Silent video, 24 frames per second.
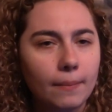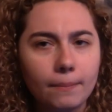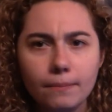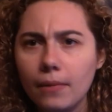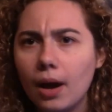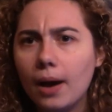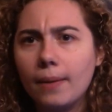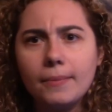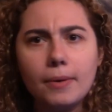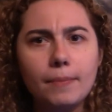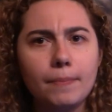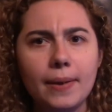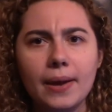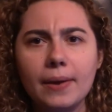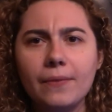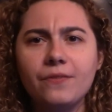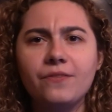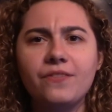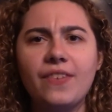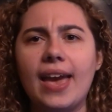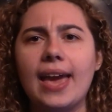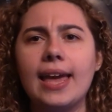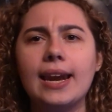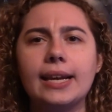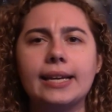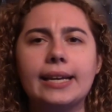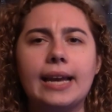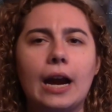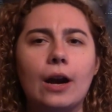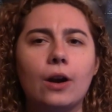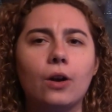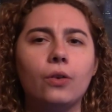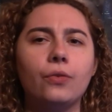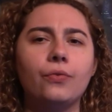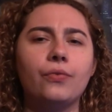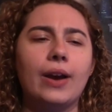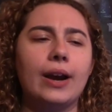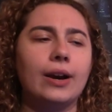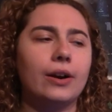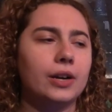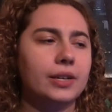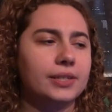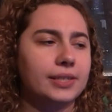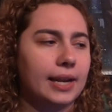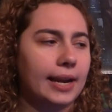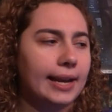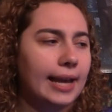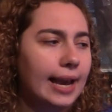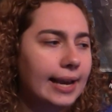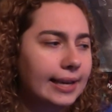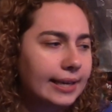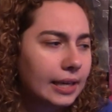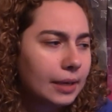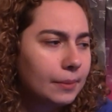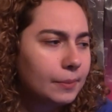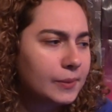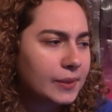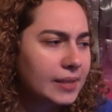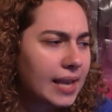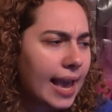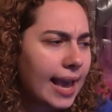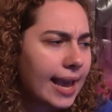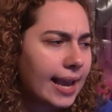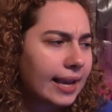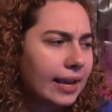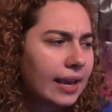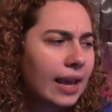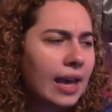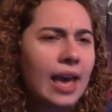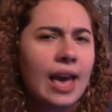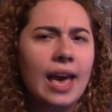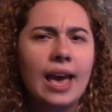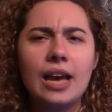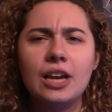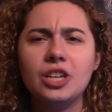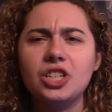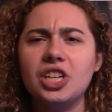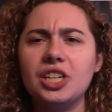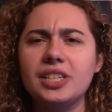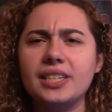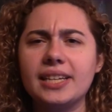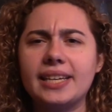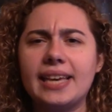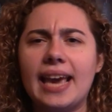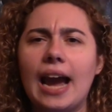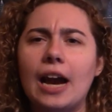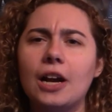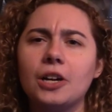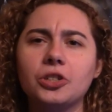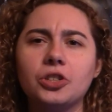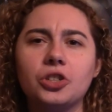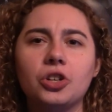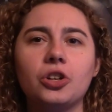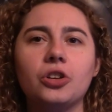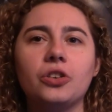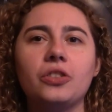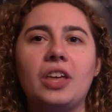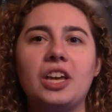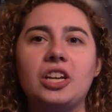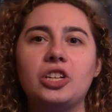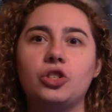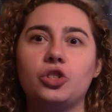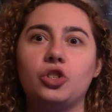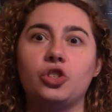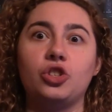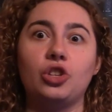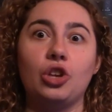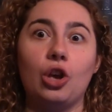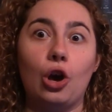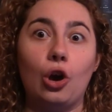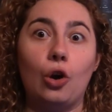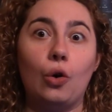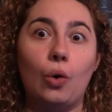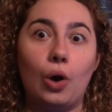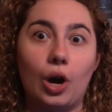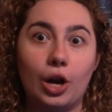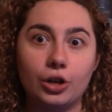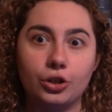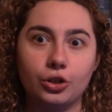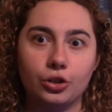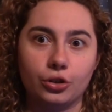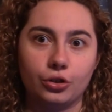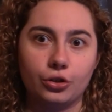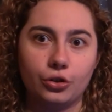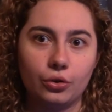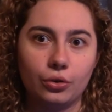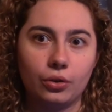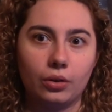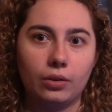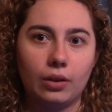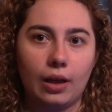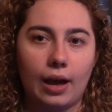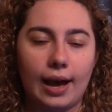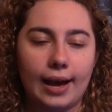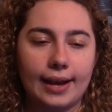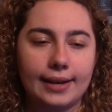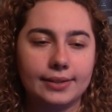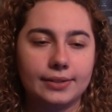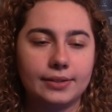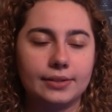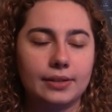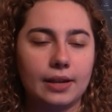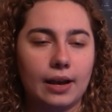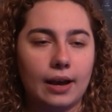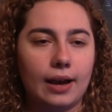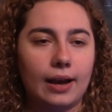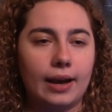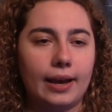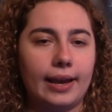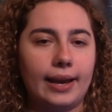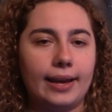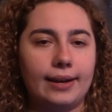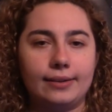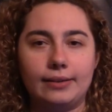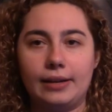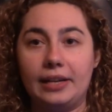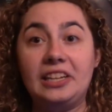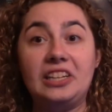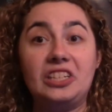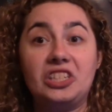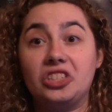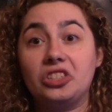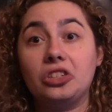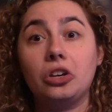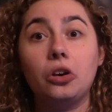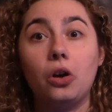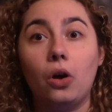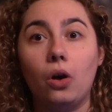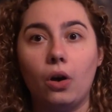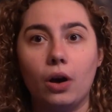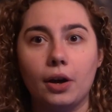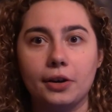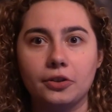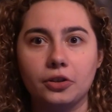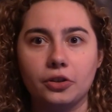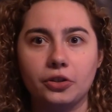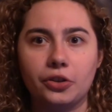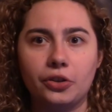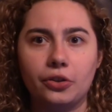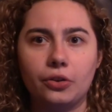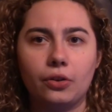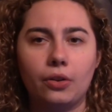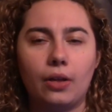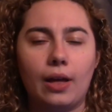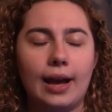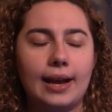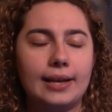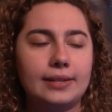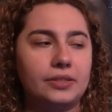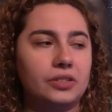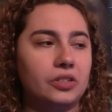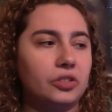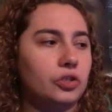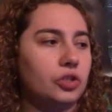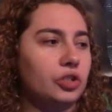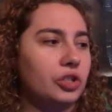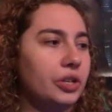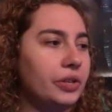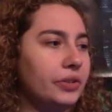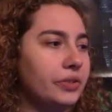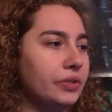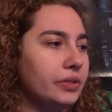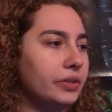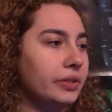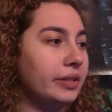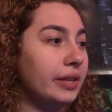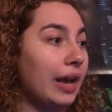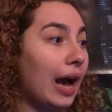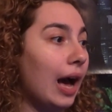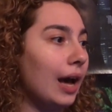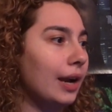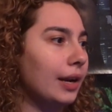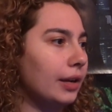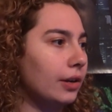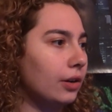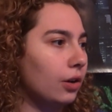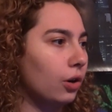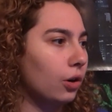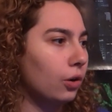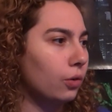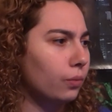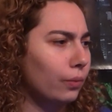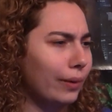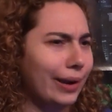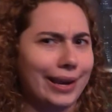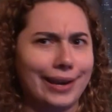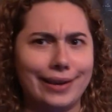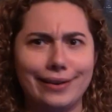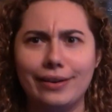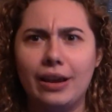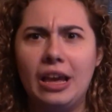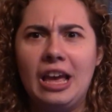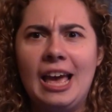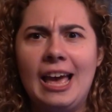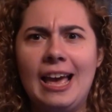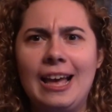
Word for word: am I'm, I'm a big fan of Carol Ferris, and I, I, keep saying she's a character that is so underutilized, uh, and, and still underutilized since she's gotten her ring